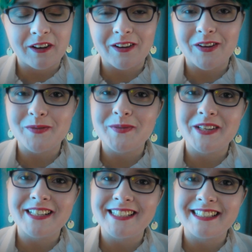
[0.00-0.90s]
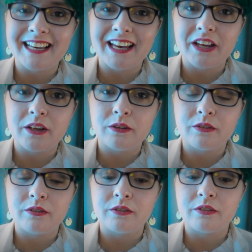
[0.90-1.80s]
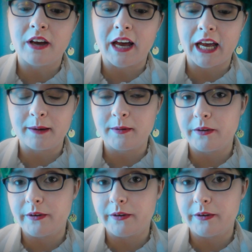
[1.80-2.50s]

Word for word: calm yourself. I'm